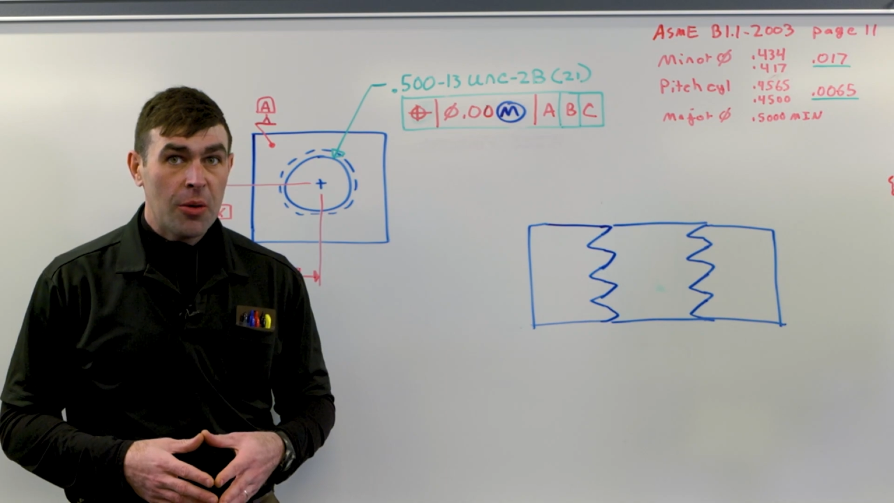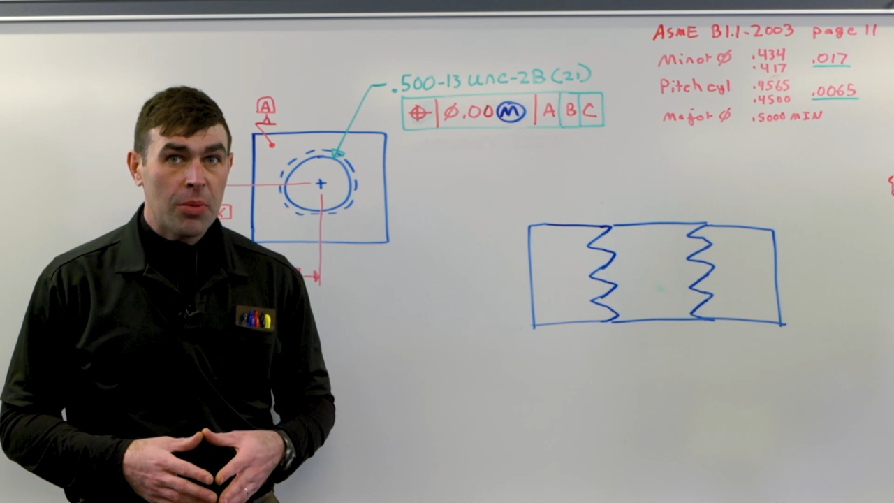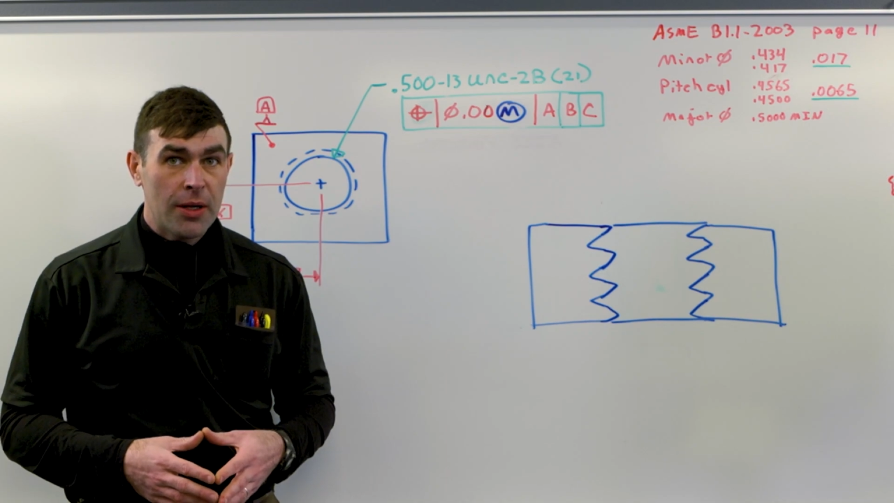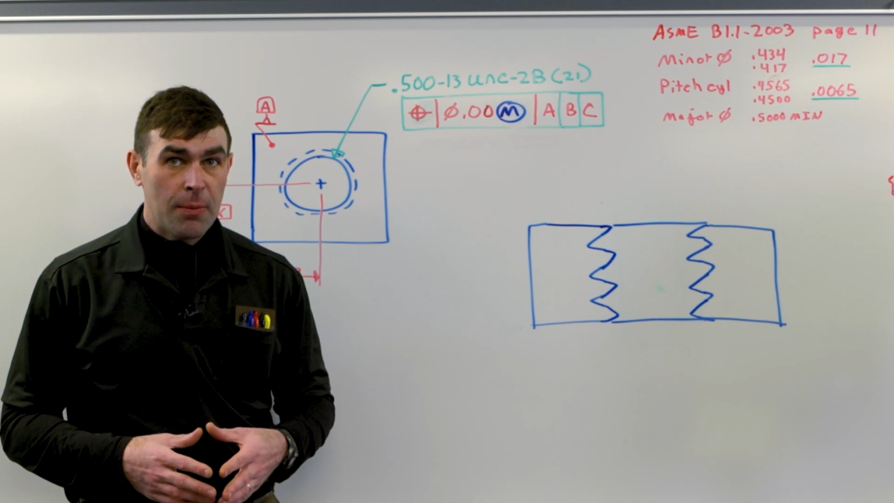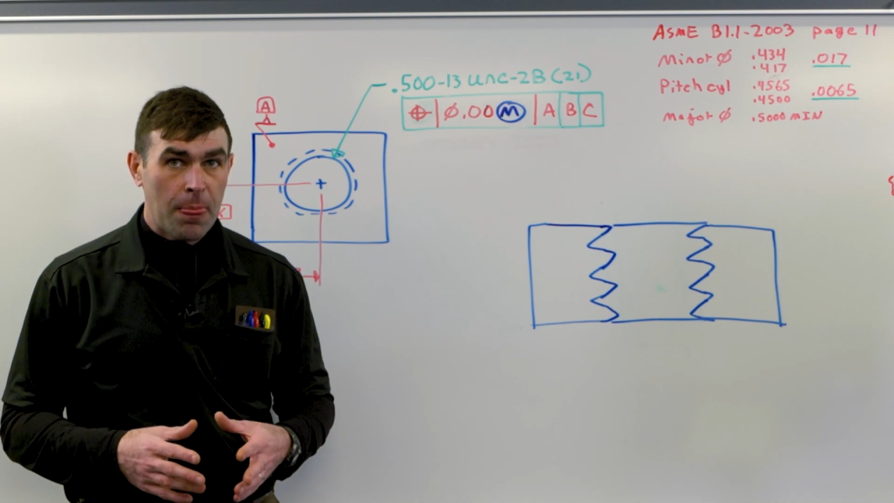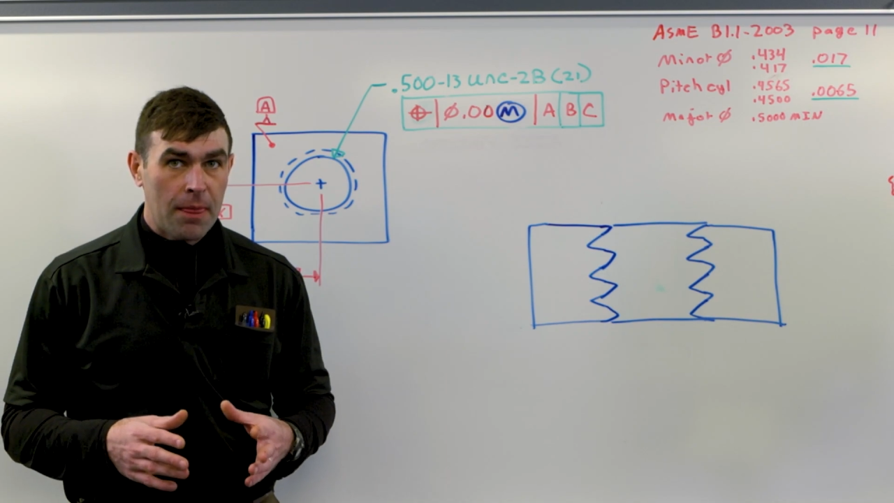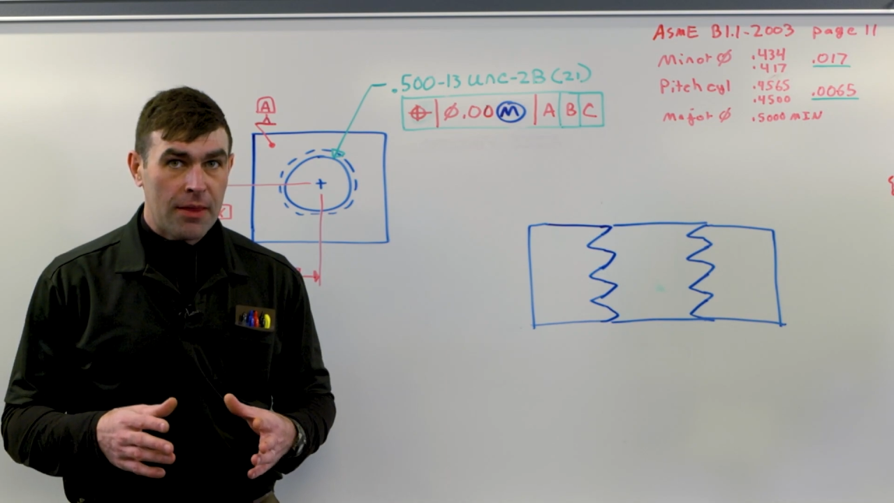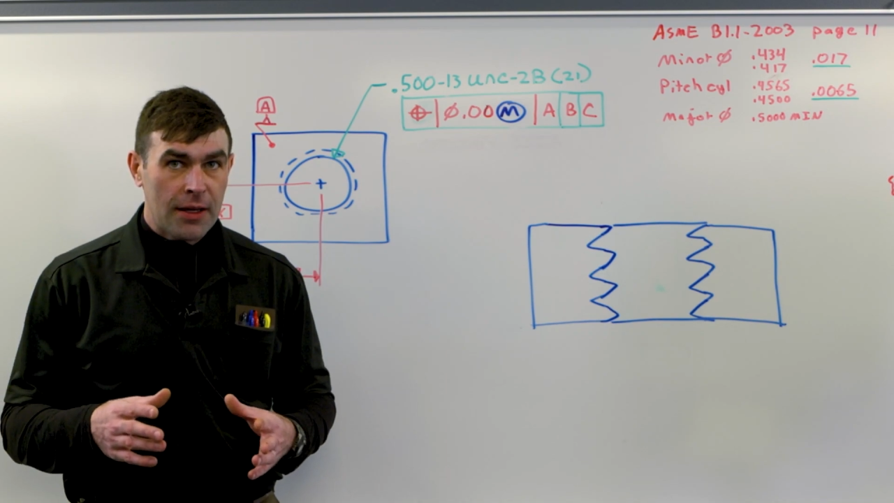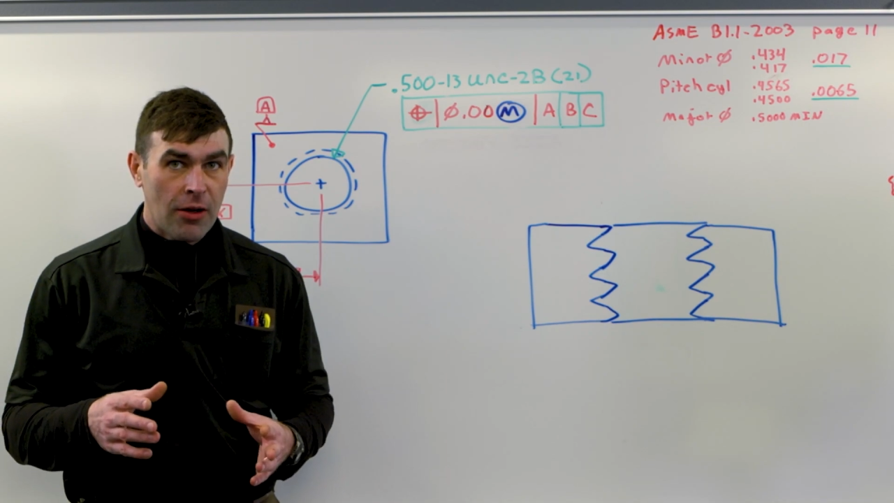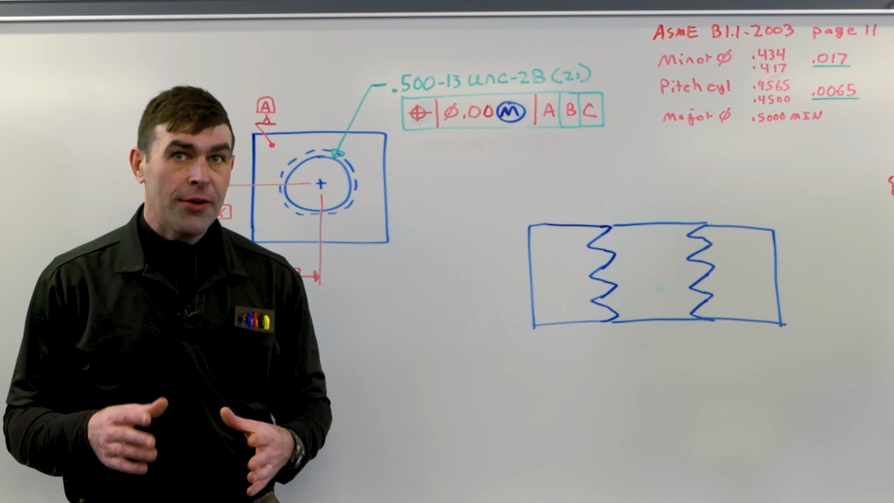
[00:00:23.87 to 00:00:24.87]
But
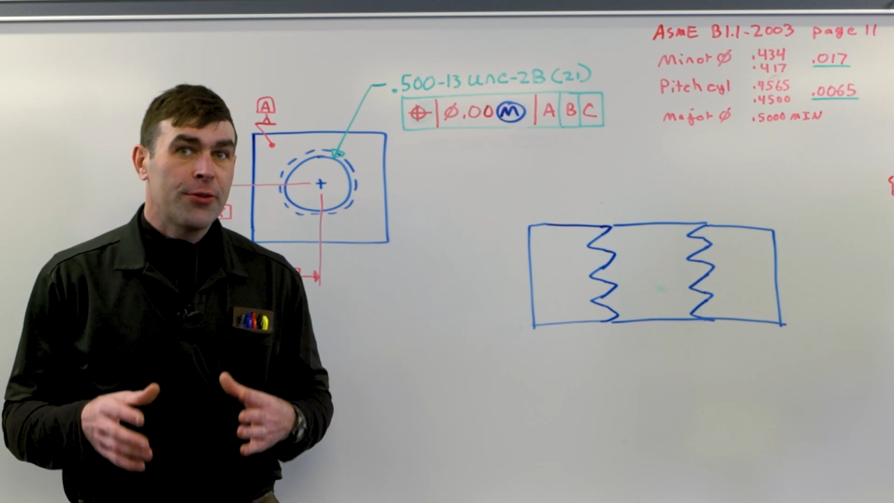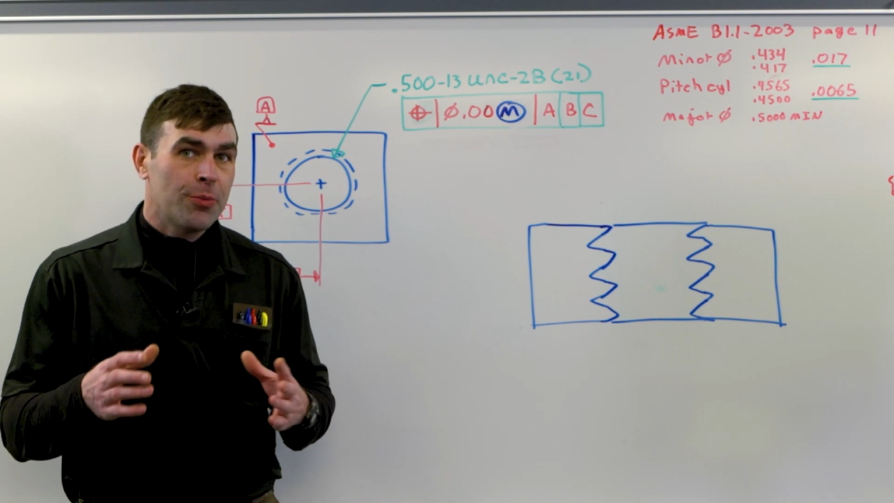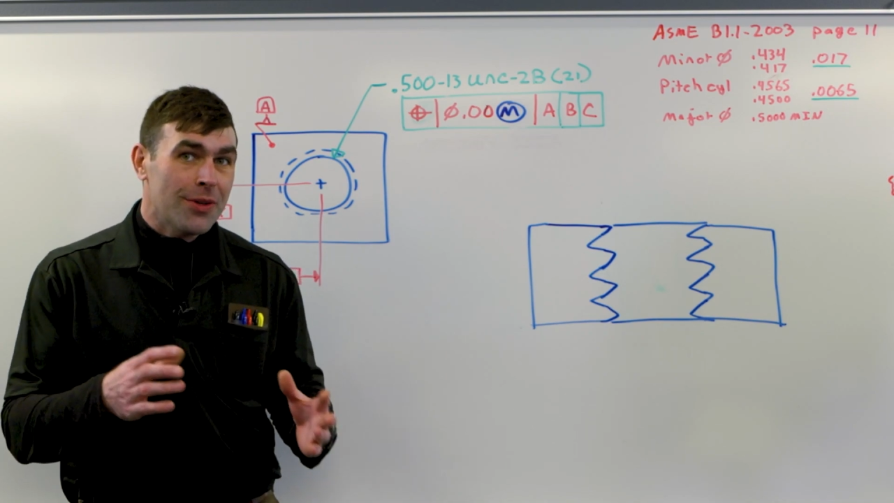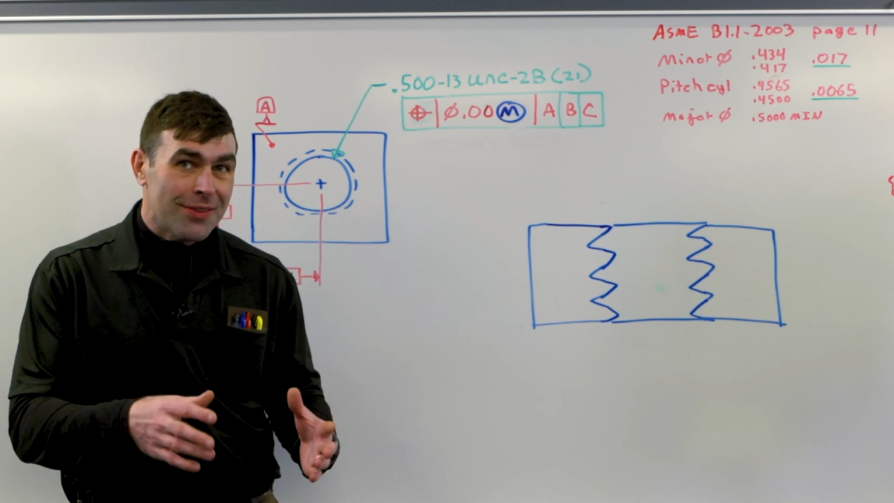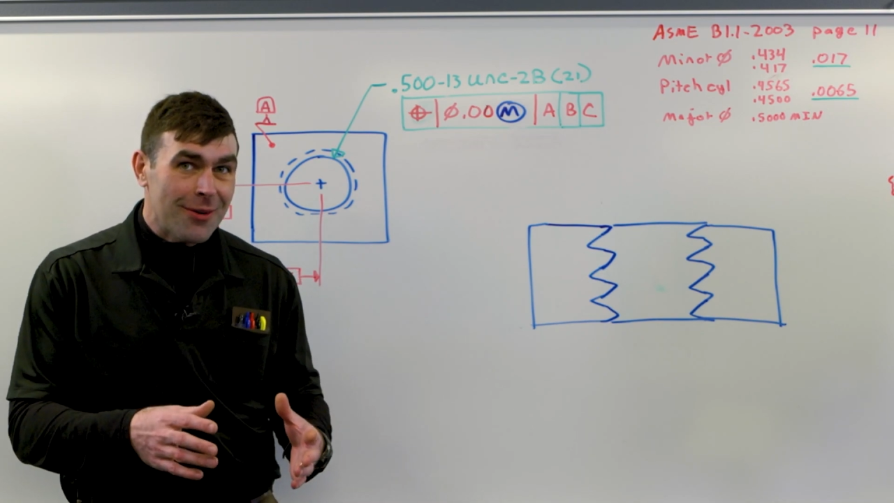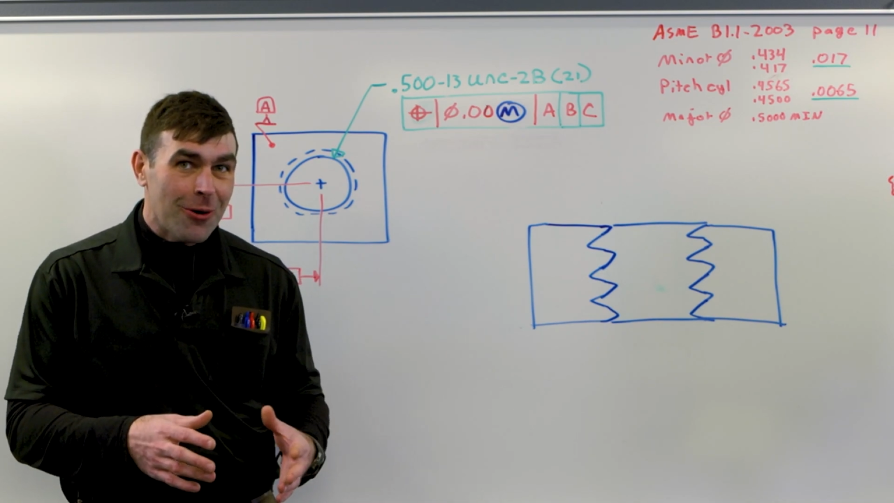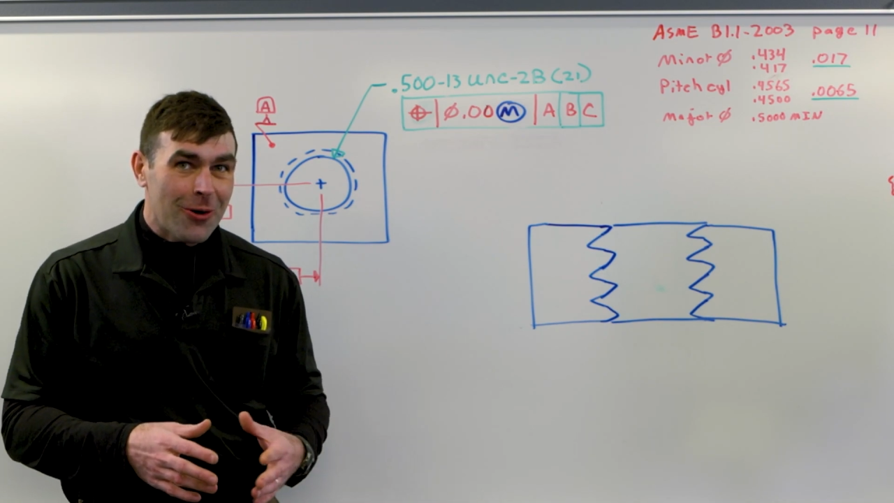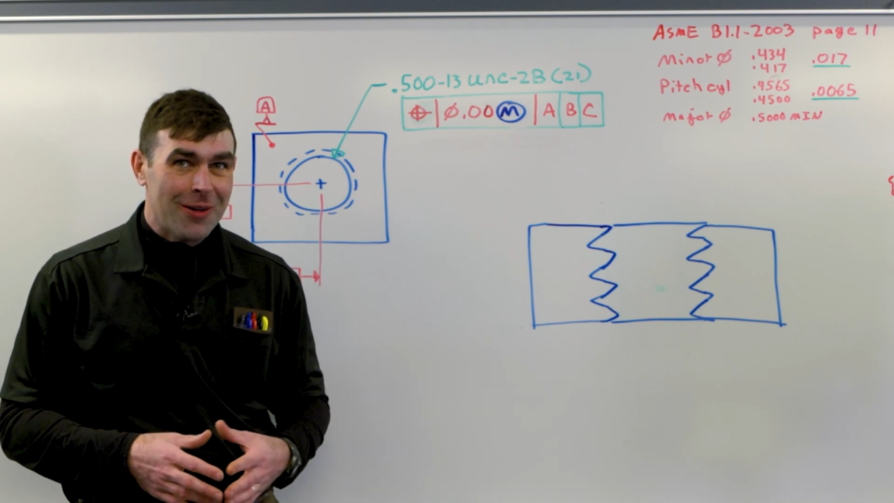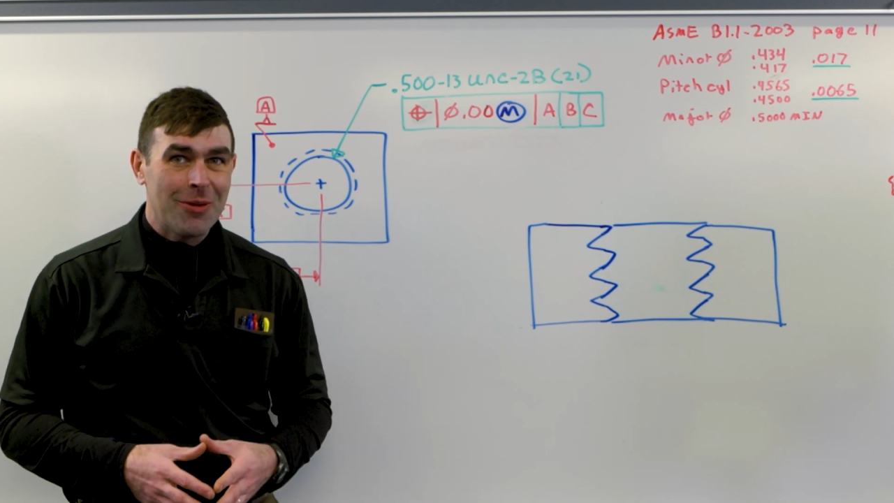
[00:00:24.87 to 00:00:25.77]
they also put 0 at